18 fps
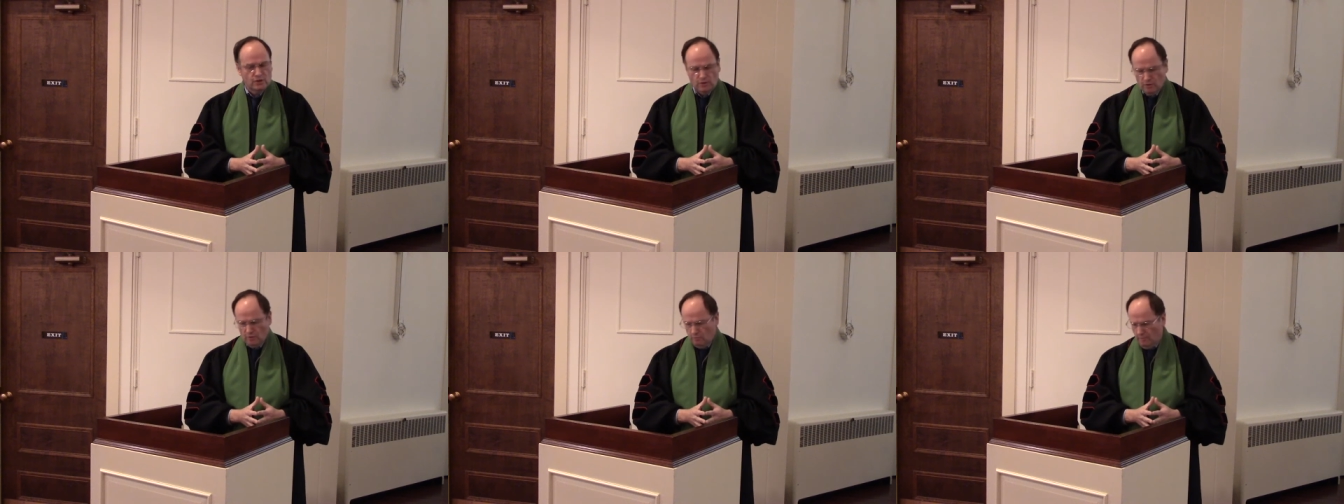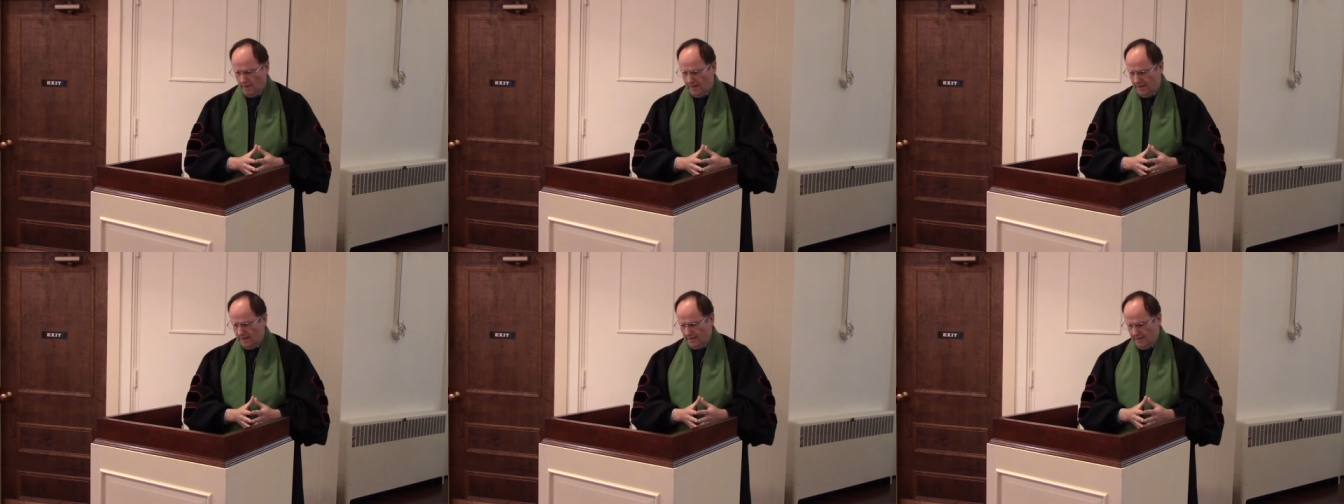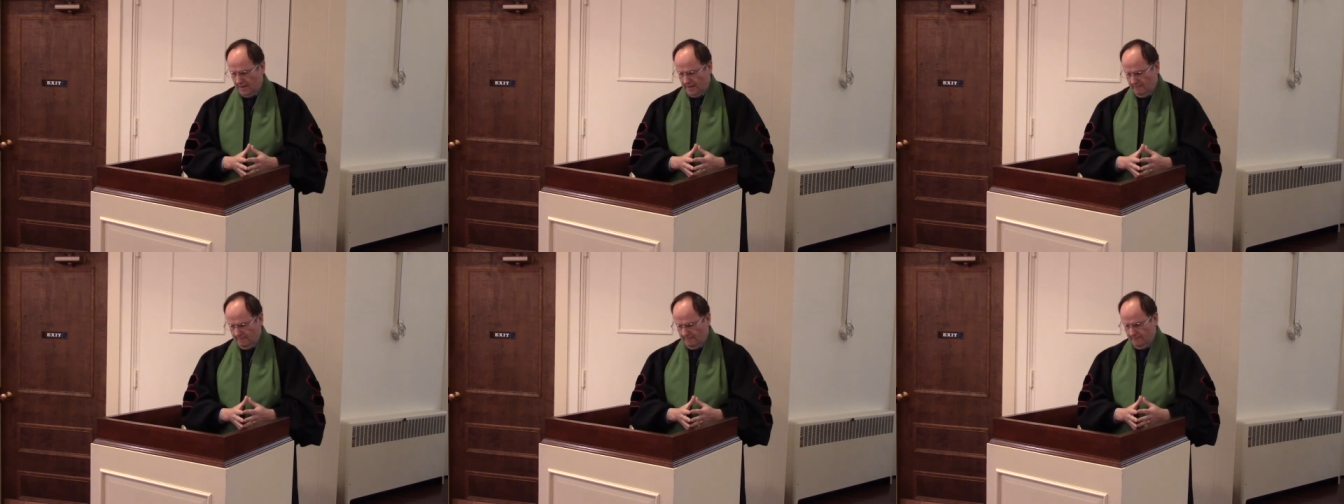obeyed
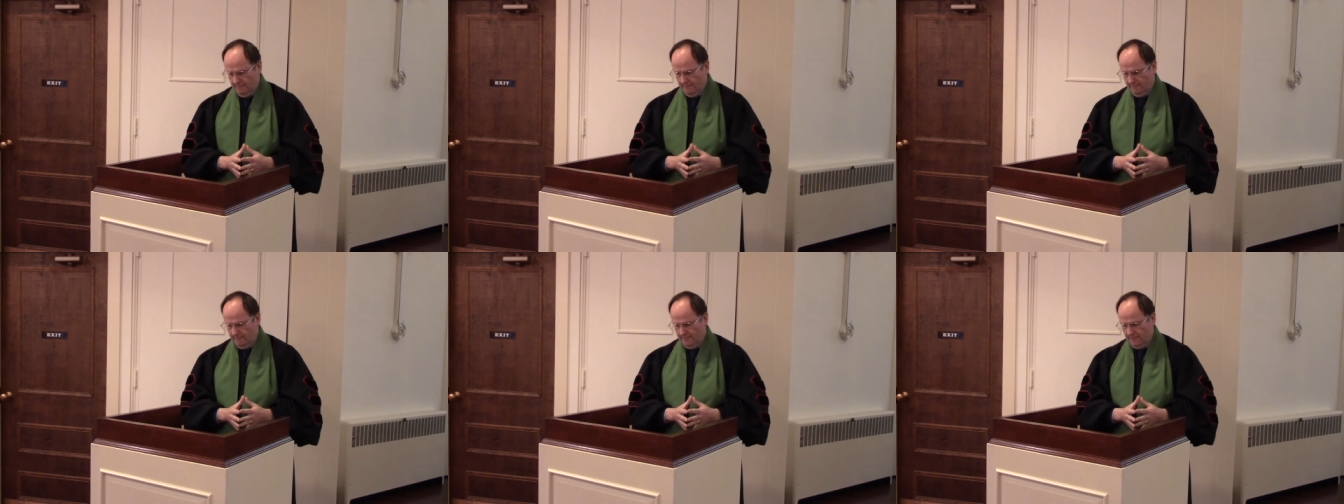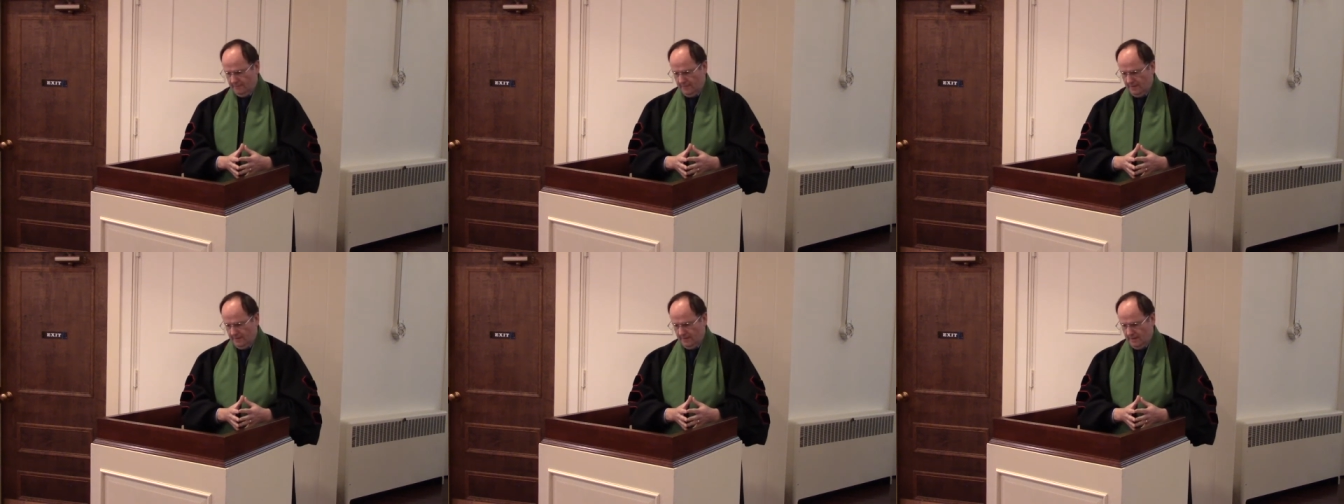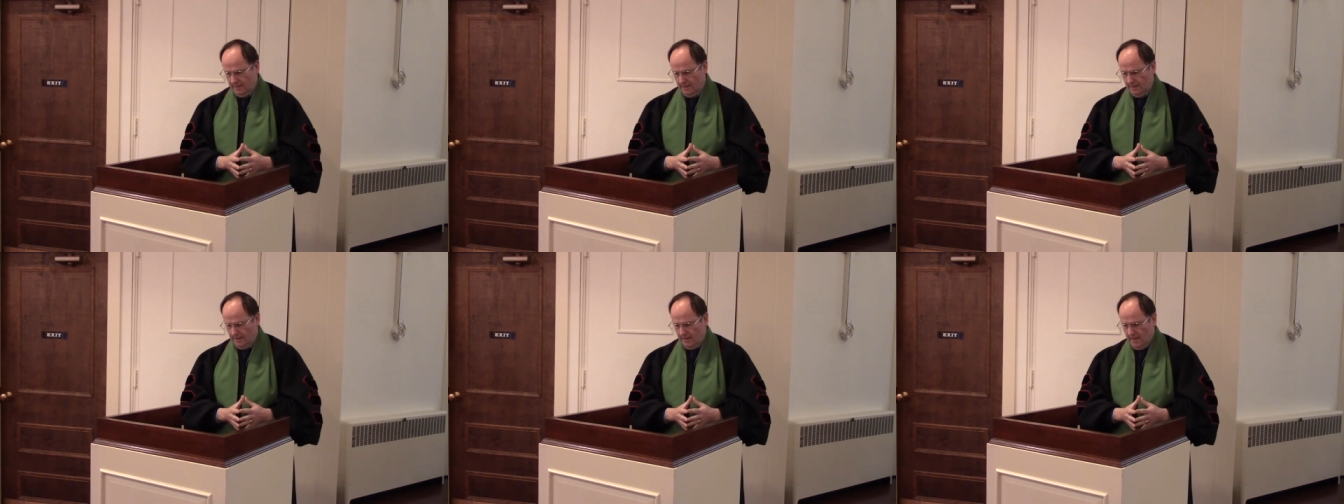him.
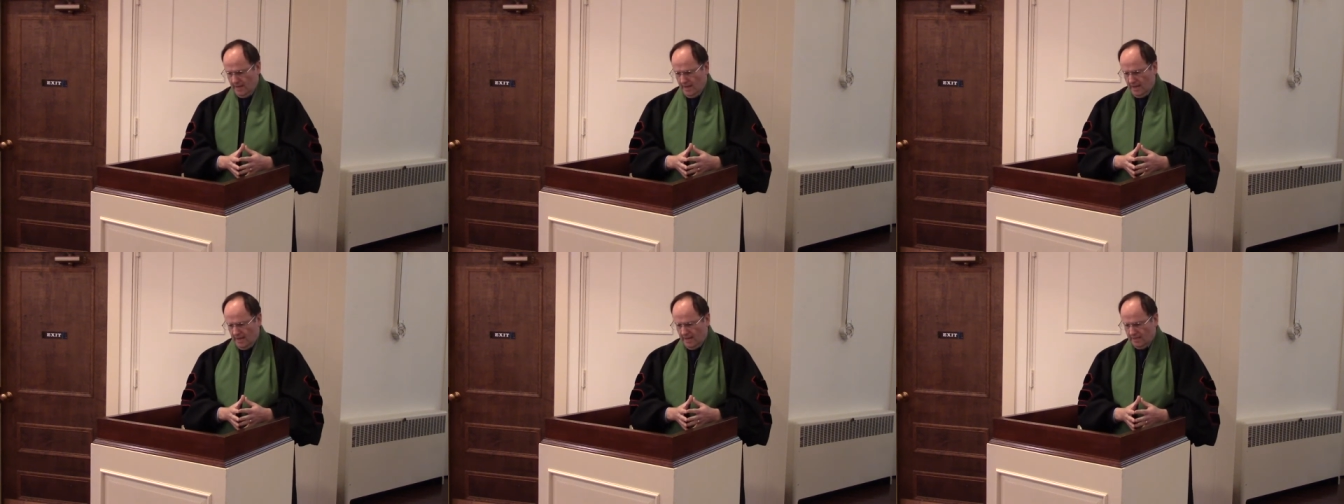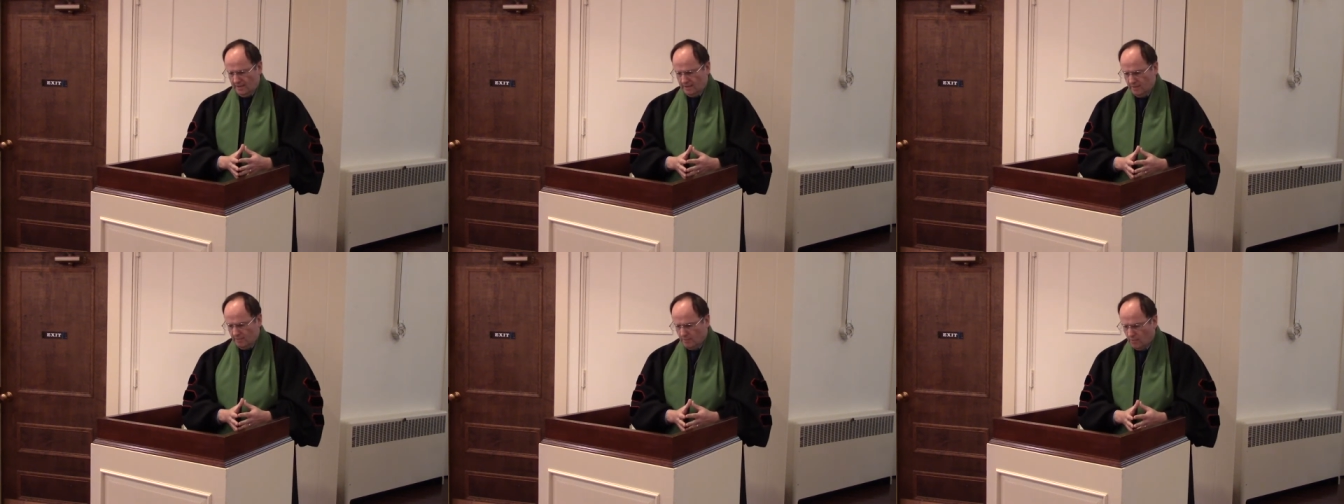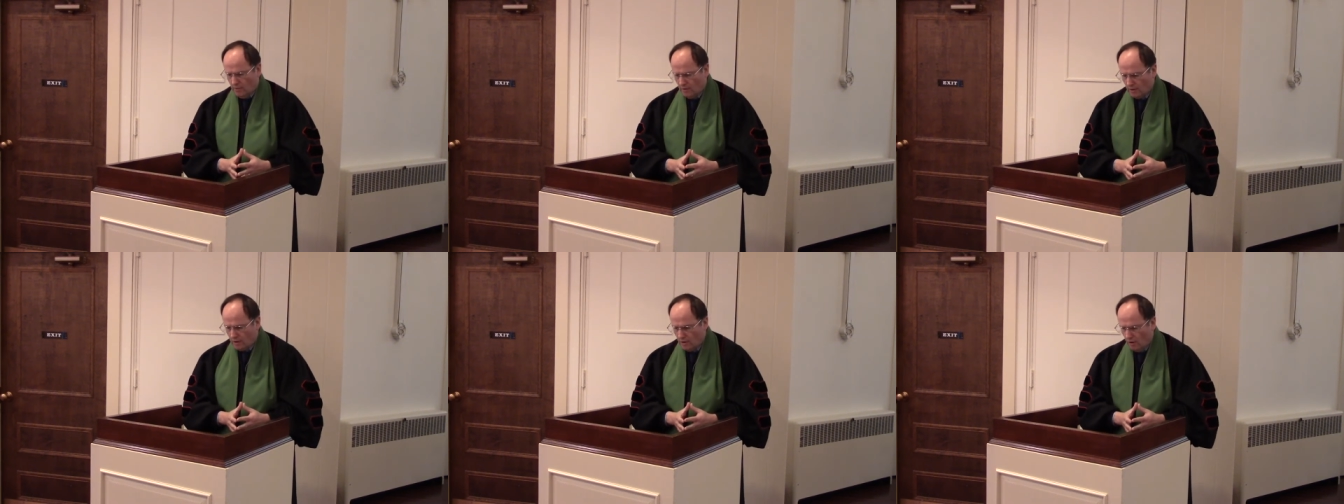In the
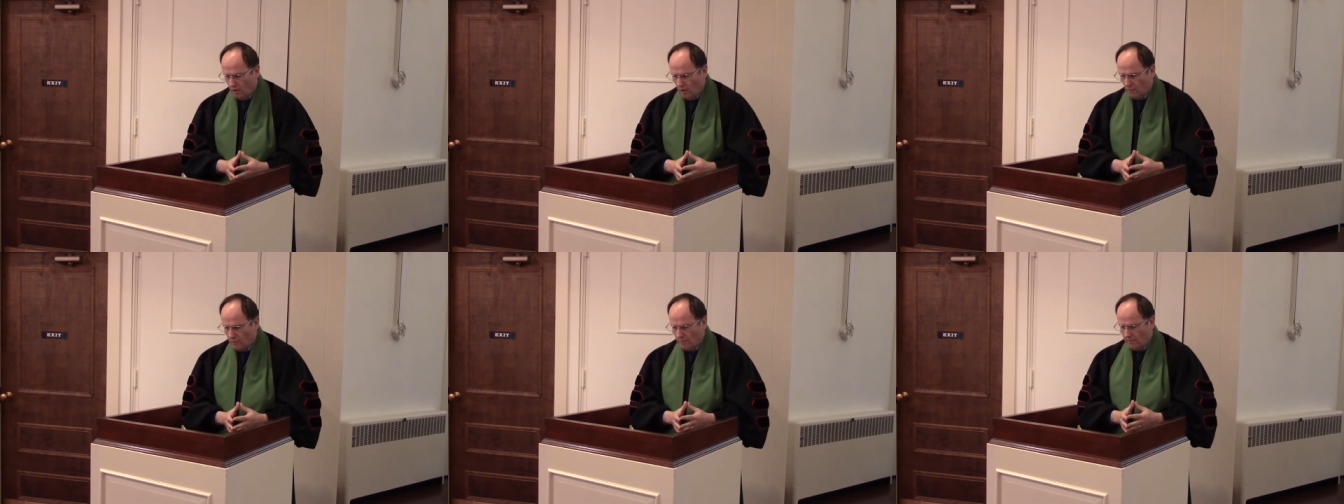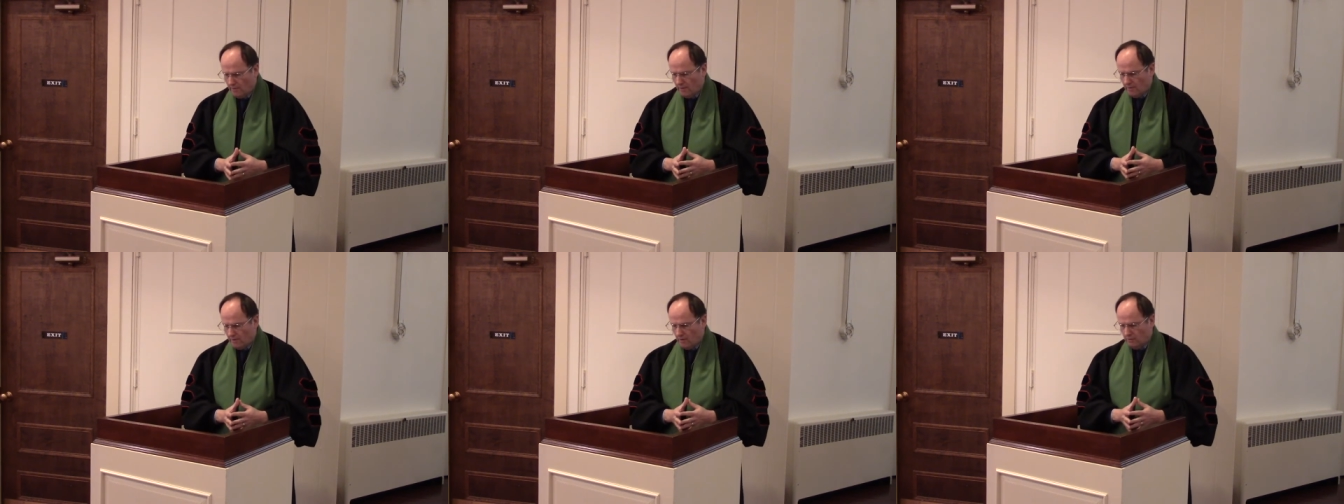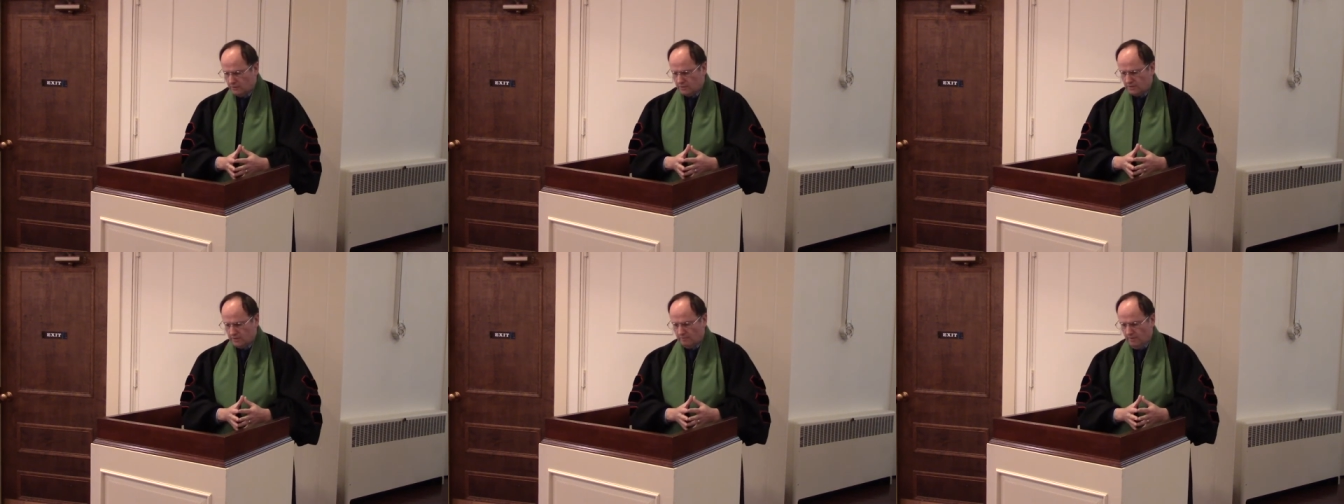book, All the
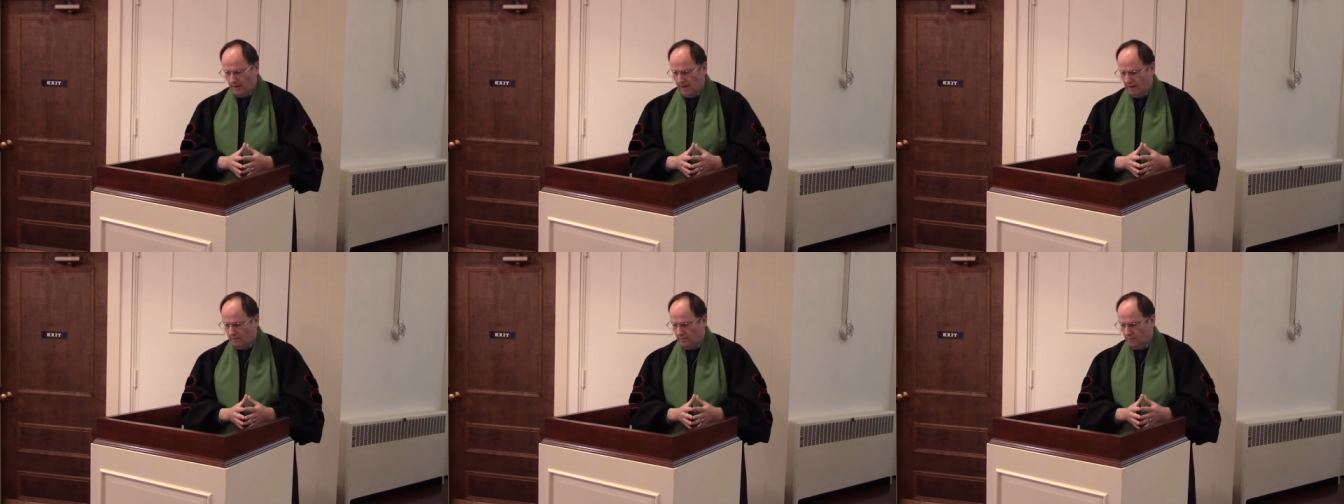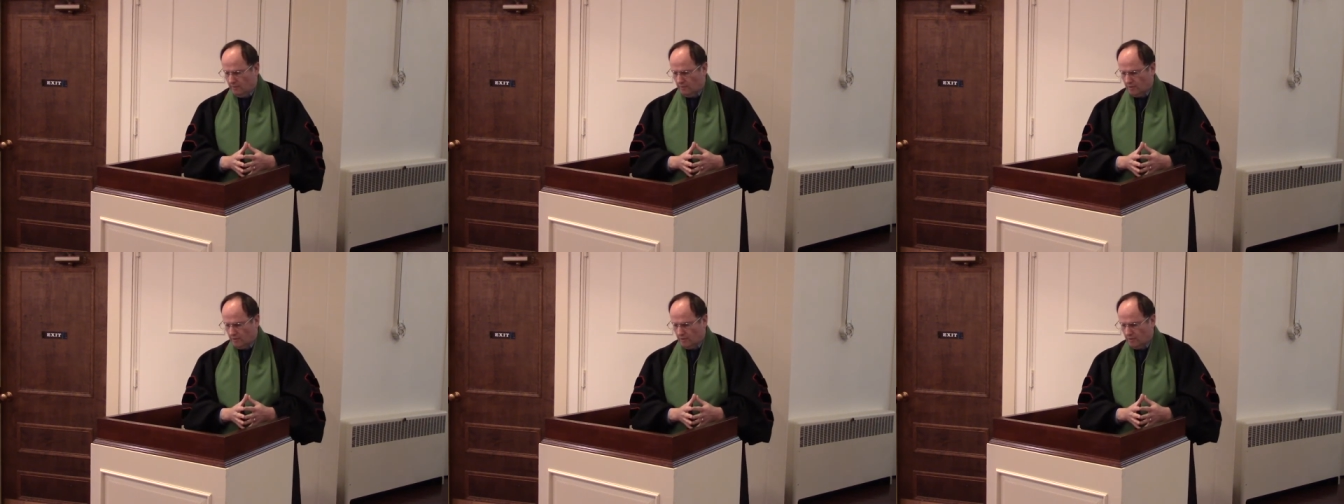Miracles in the Bible,